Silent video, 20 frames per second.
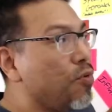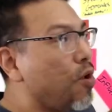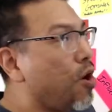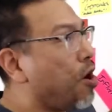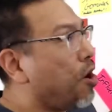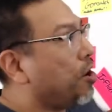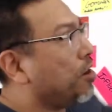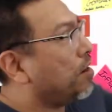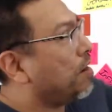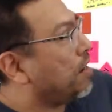
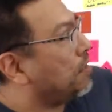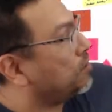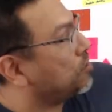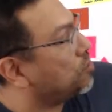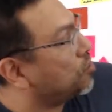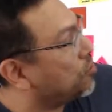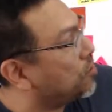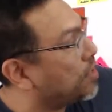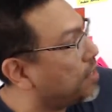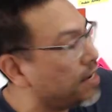are to
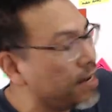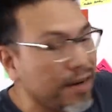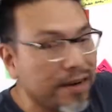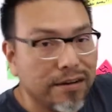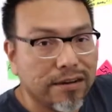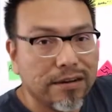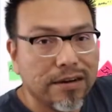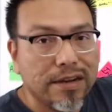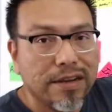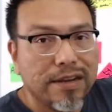
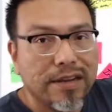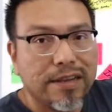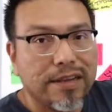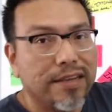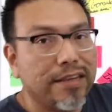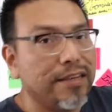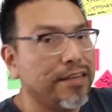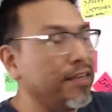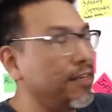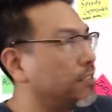here.
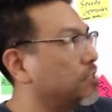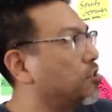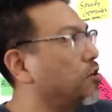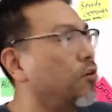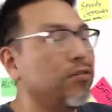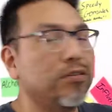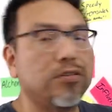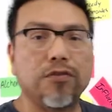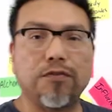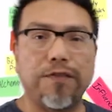It's going
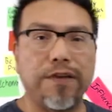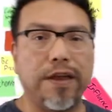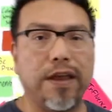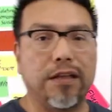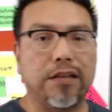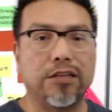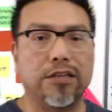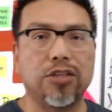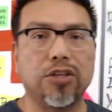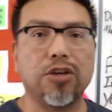to fail.
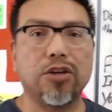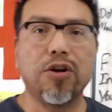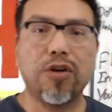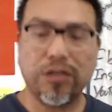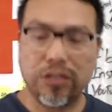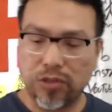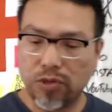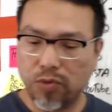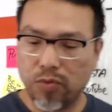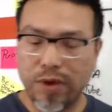You're going
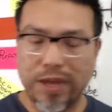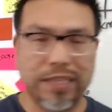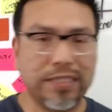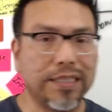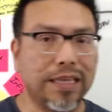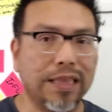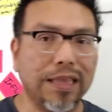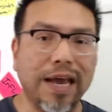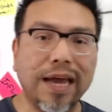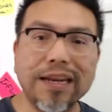to waste a
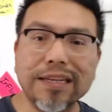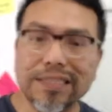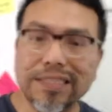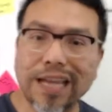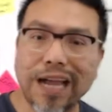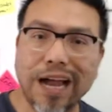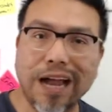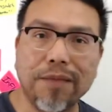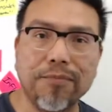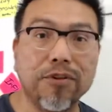lot of
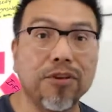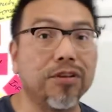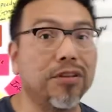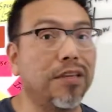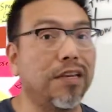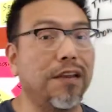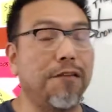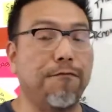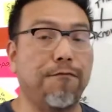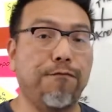time. You're going to
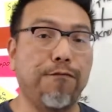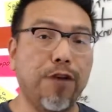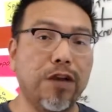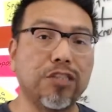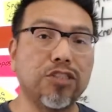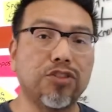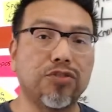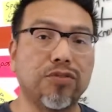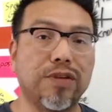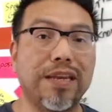get
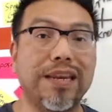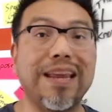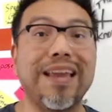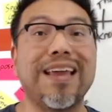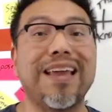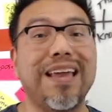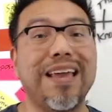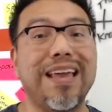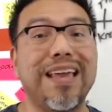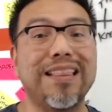frustrated
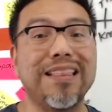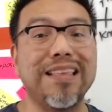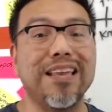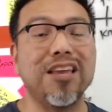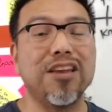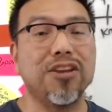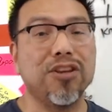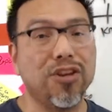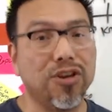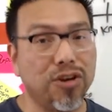and
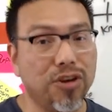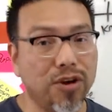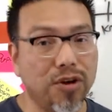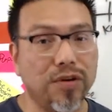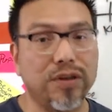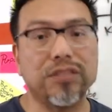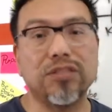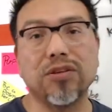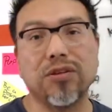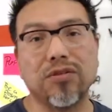you're
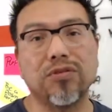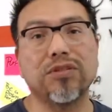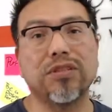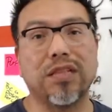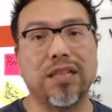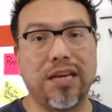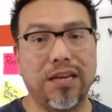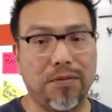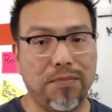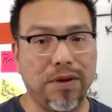going to lose a
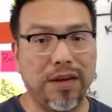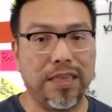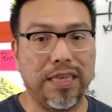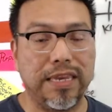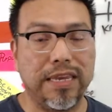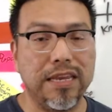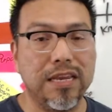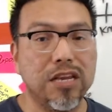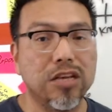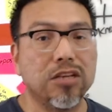lot of money.
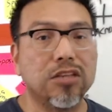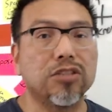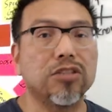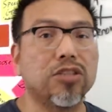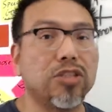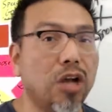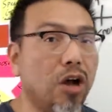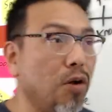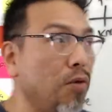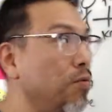
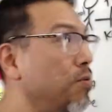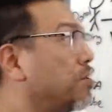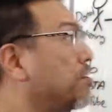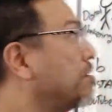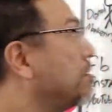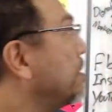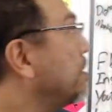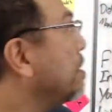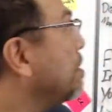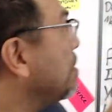So,
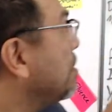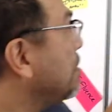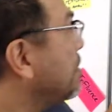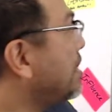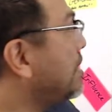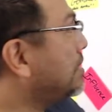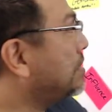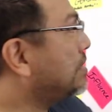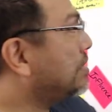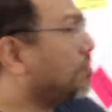
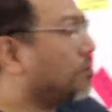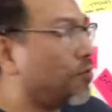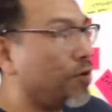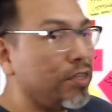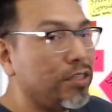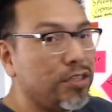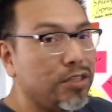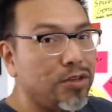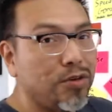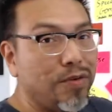this is the way
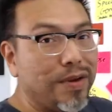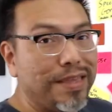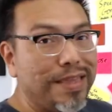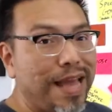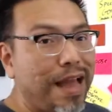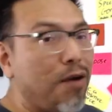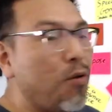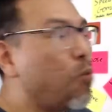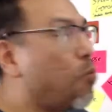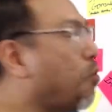to do it.
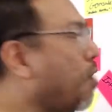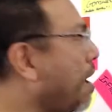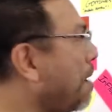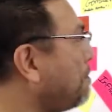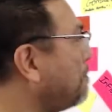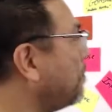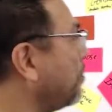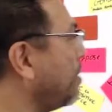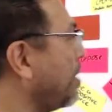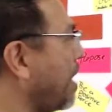Now,
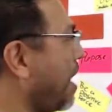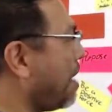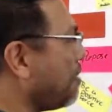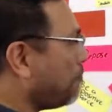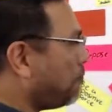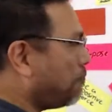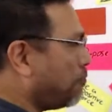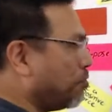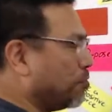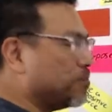what
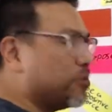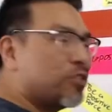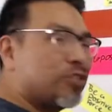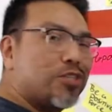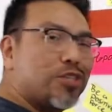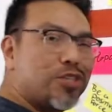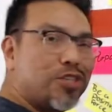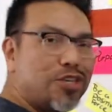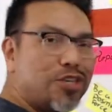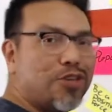platforms to
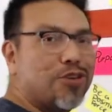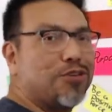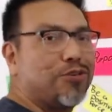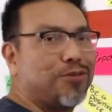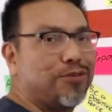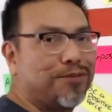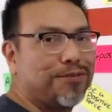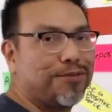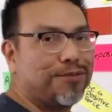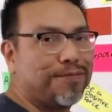
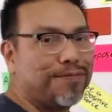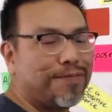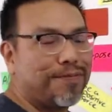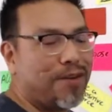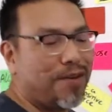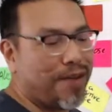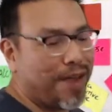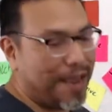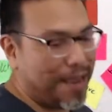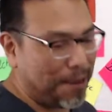use?
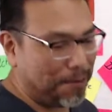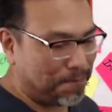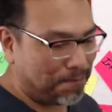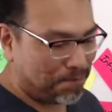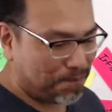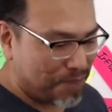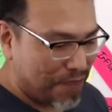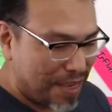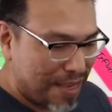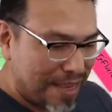Okay,
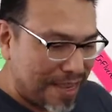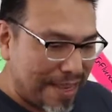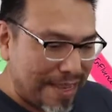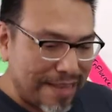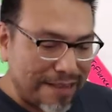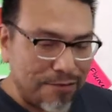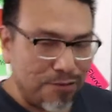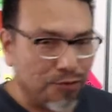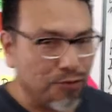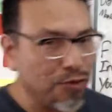
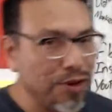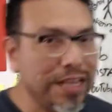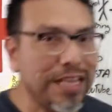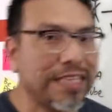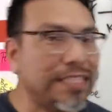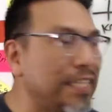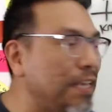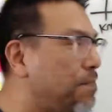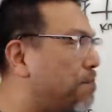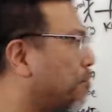really
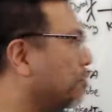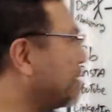simple.